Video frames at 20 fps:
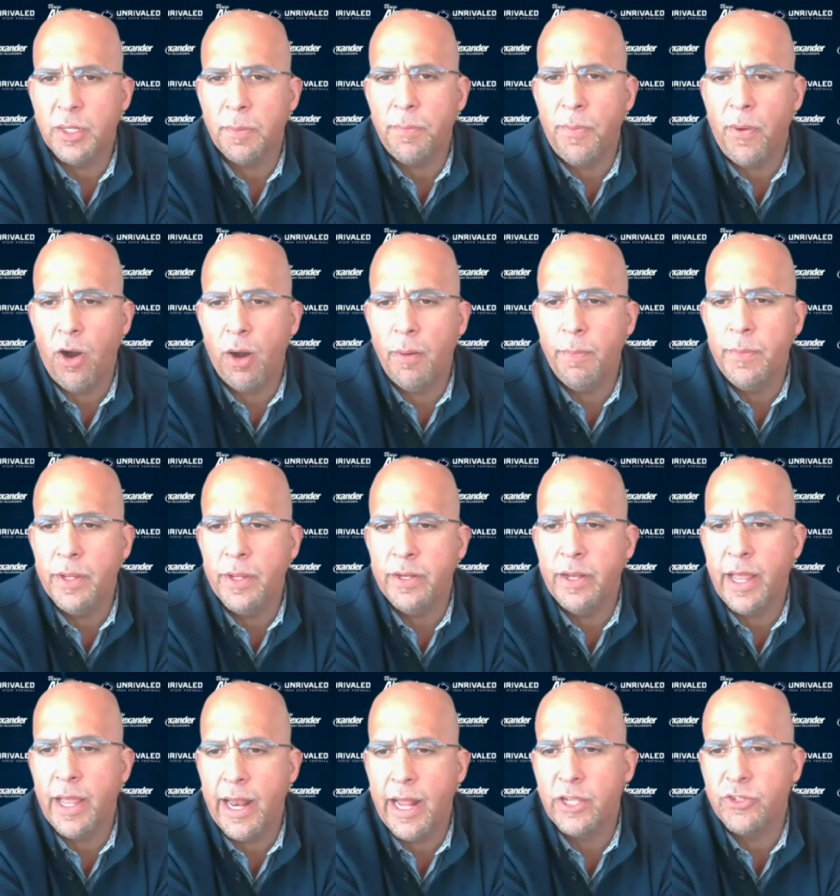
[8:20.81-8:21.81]
department
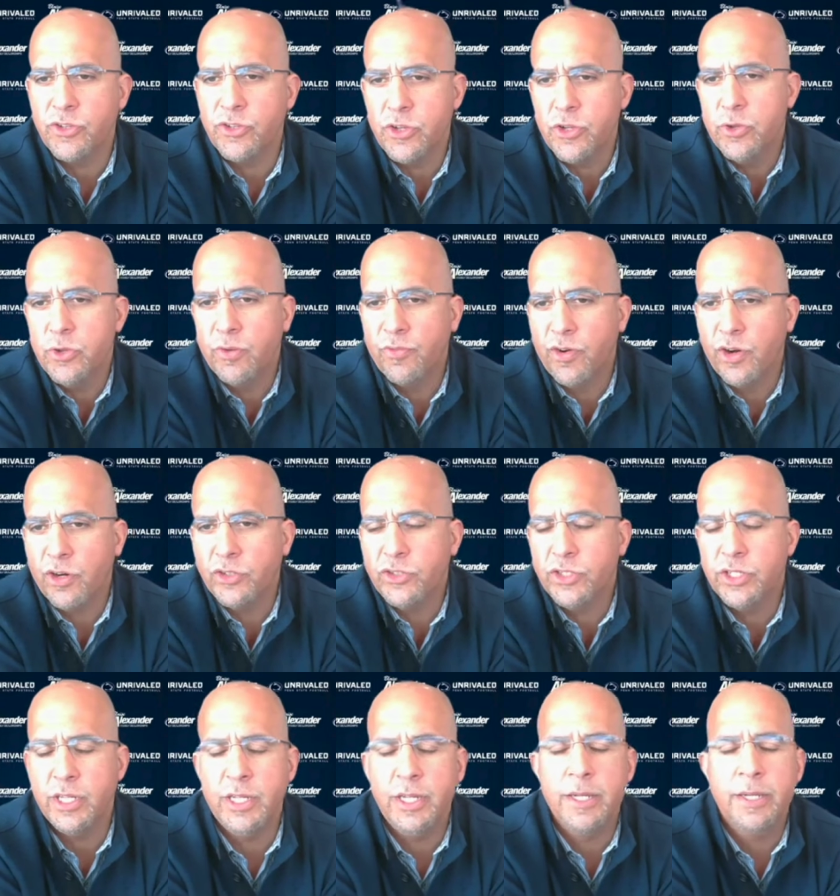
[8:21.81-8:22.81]
and as a
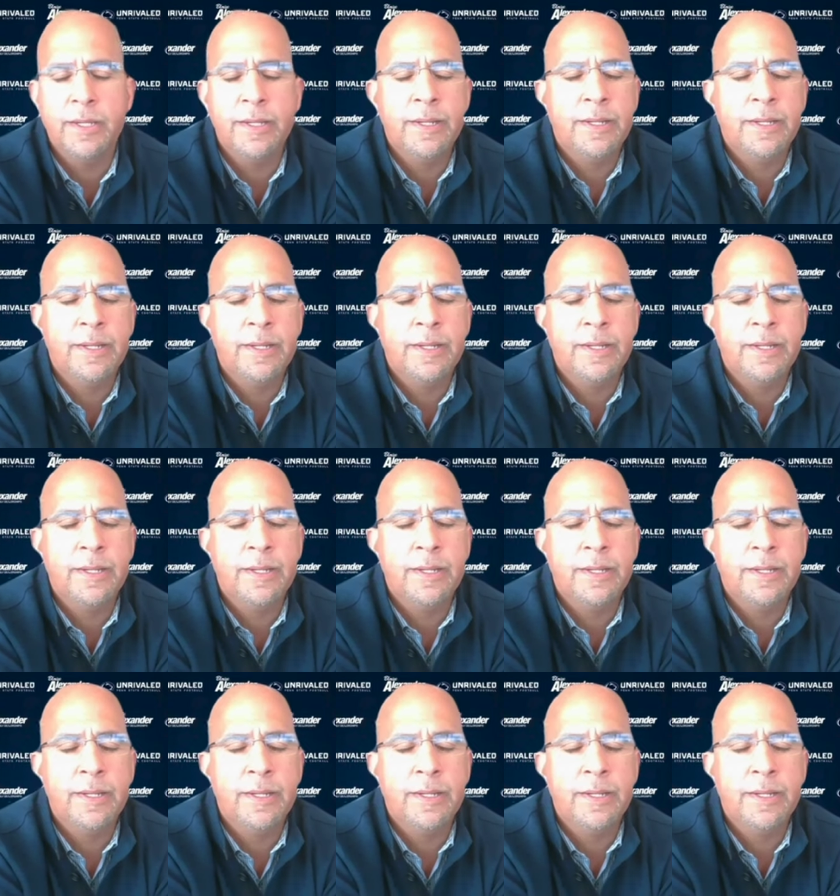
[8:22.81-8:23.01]
university,